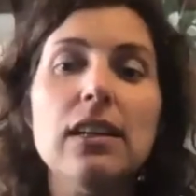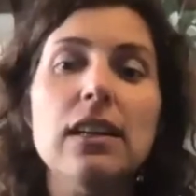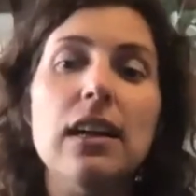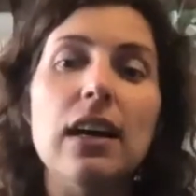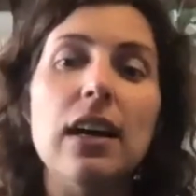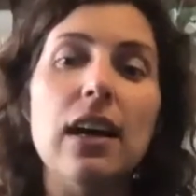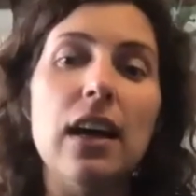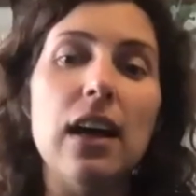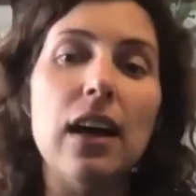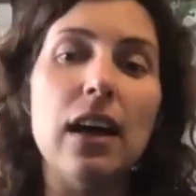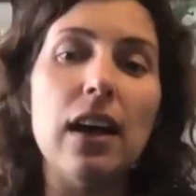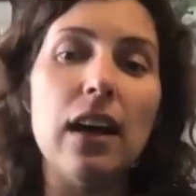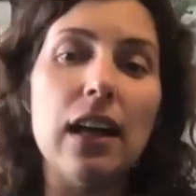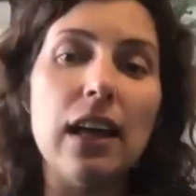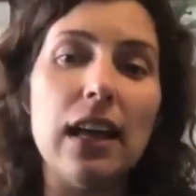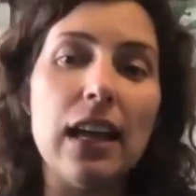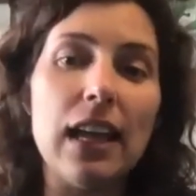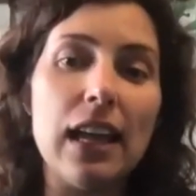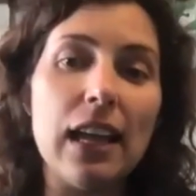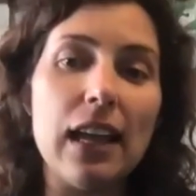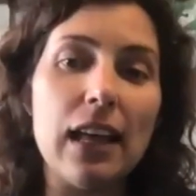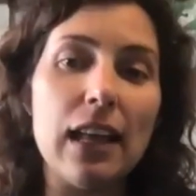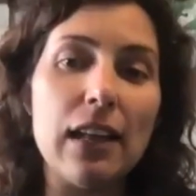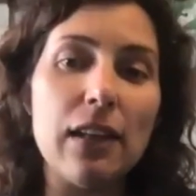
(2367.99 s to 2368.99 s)
Uh,
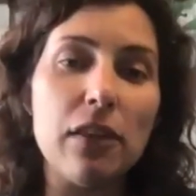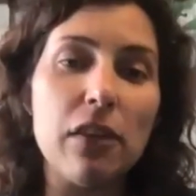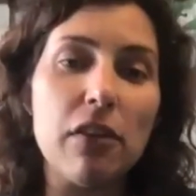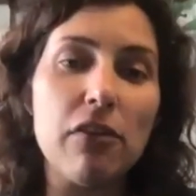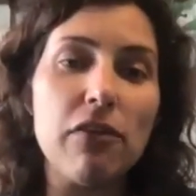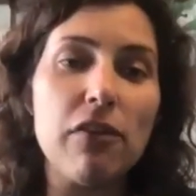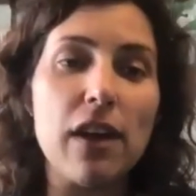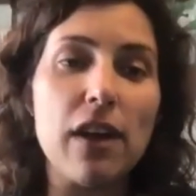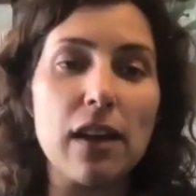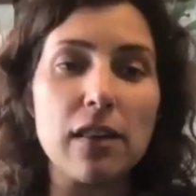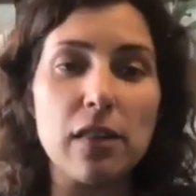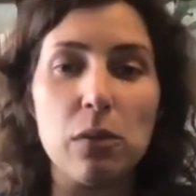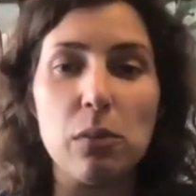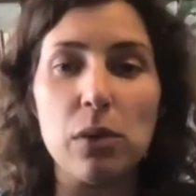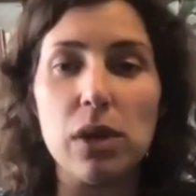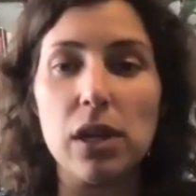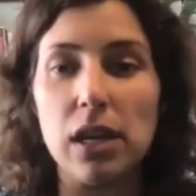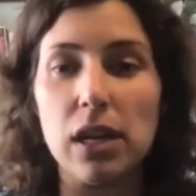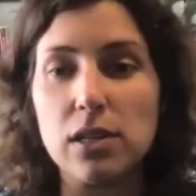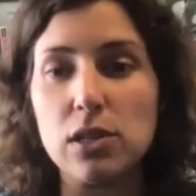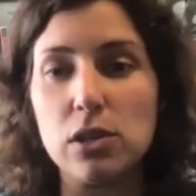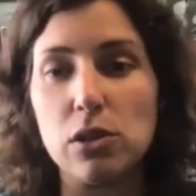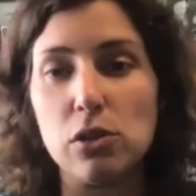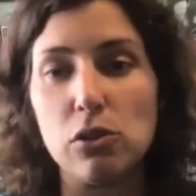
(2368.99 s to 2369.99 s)
and the fact that we
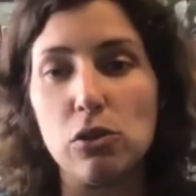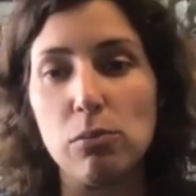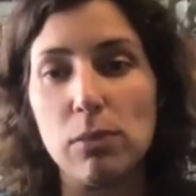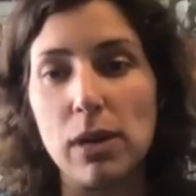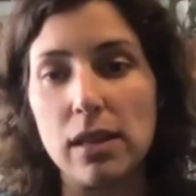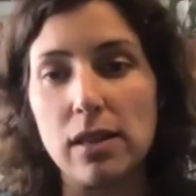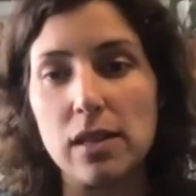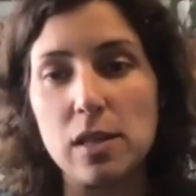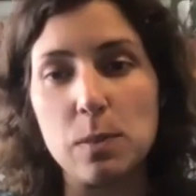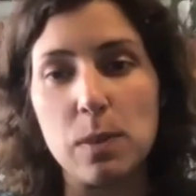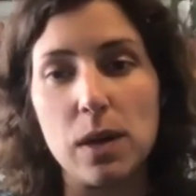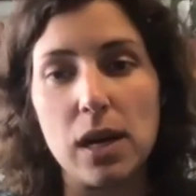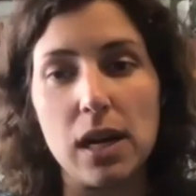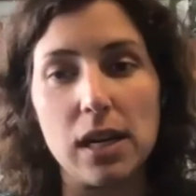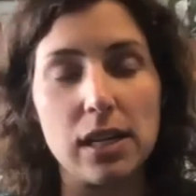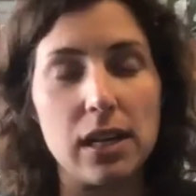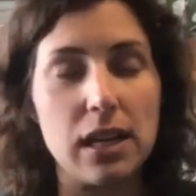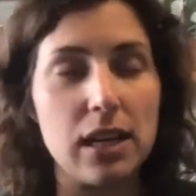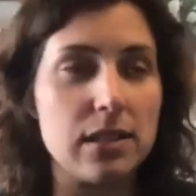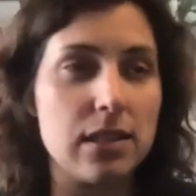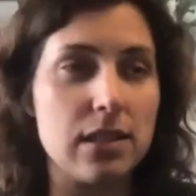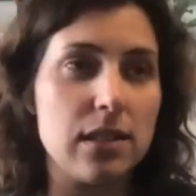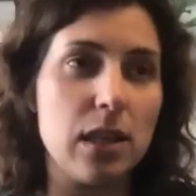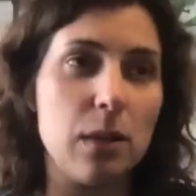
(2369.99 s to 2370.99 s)
get to make this
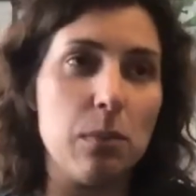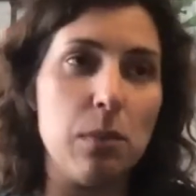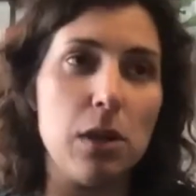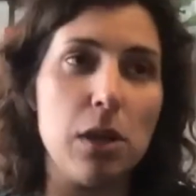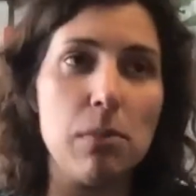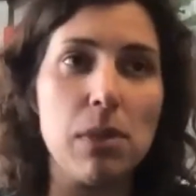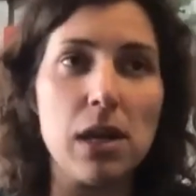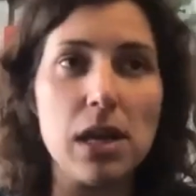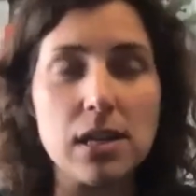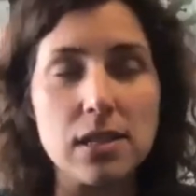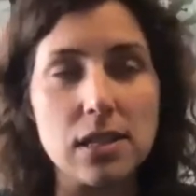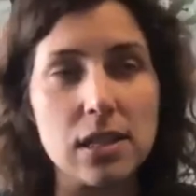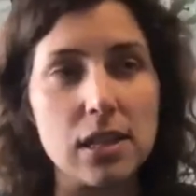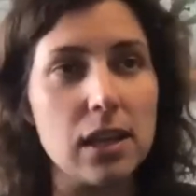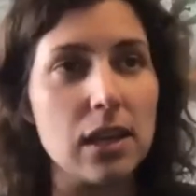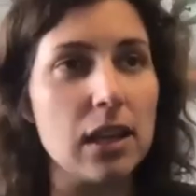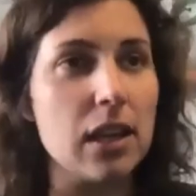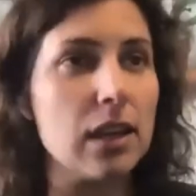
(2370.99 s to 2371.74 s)
podcast is going to be amazing.